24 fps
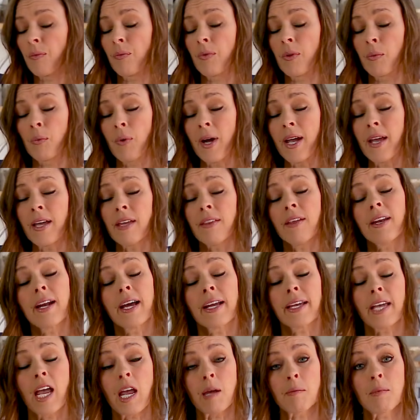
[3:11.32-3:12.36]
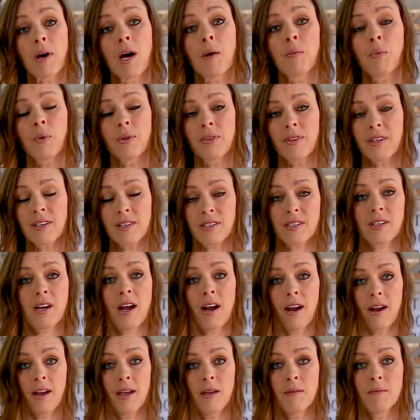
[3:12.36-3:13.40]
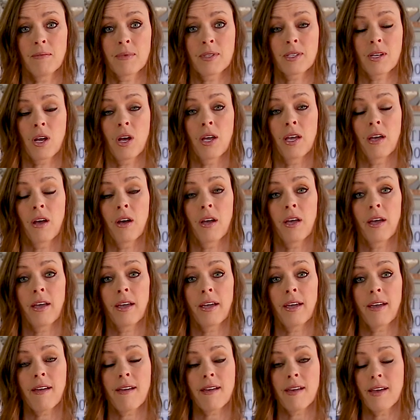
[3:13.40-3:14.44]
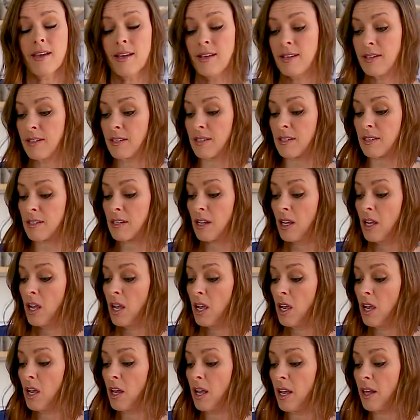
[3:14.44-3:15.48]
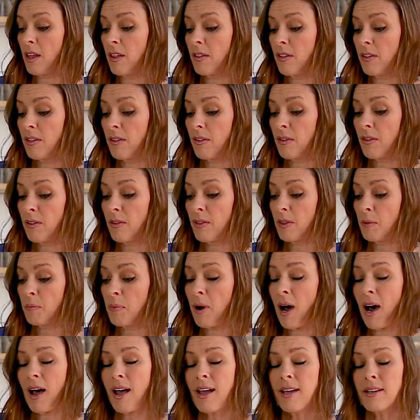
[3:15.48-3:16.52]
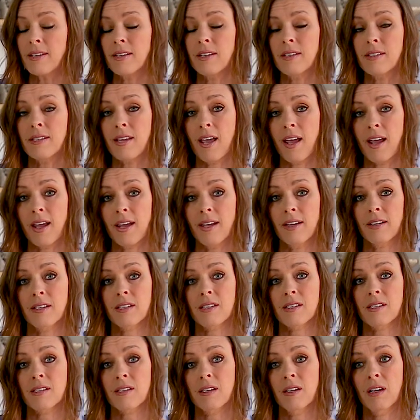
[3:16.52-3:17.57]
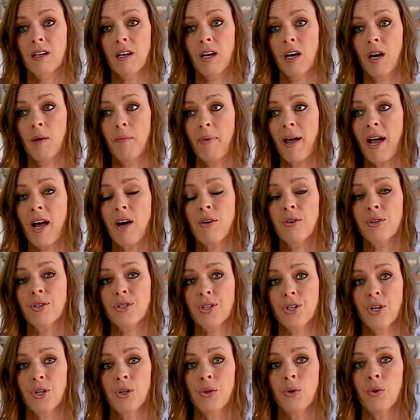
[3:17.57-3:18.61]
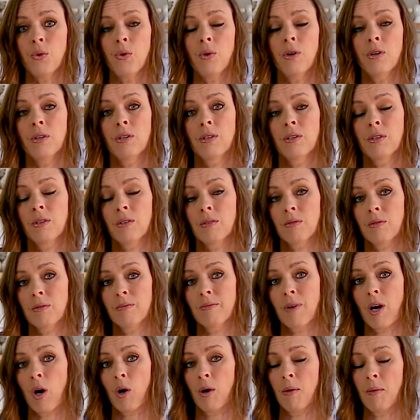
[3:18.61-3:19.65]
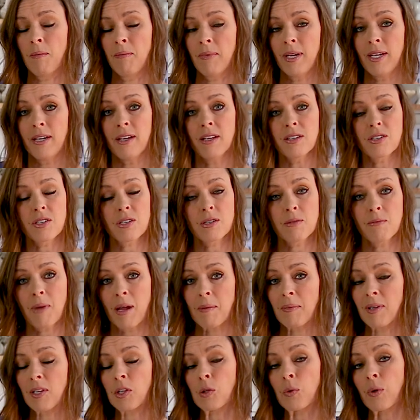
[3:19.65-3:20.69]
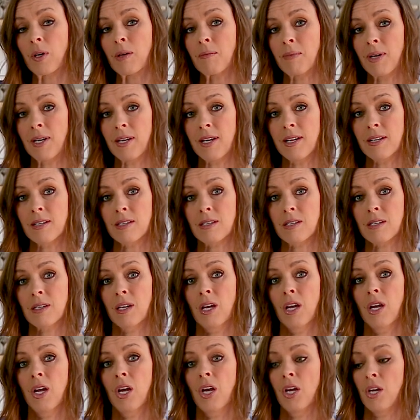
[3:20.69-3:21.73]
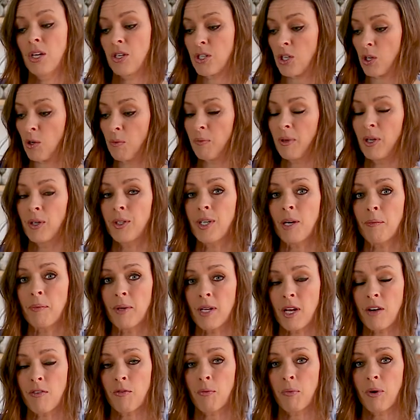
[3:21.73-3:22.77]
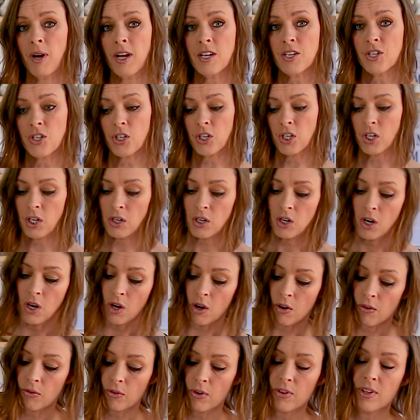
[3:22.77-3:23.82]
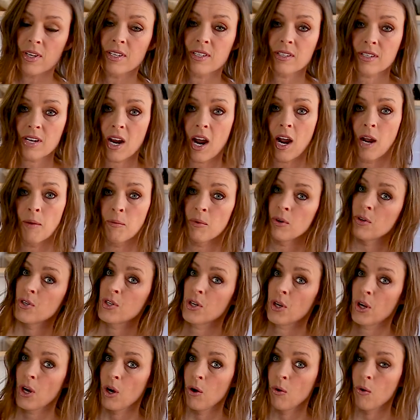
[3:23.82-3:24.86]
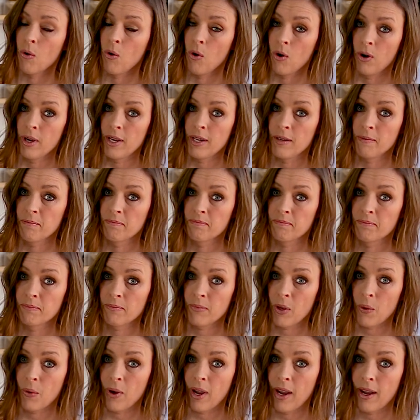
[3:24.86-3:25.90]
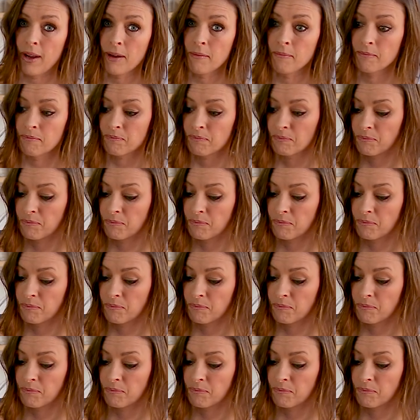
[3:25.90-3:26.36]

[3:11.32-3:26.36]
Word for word: the way that I came up with these times is the pot takes about two minutes, maybe three minutes to build up enough pressure for this timer to go on, okay?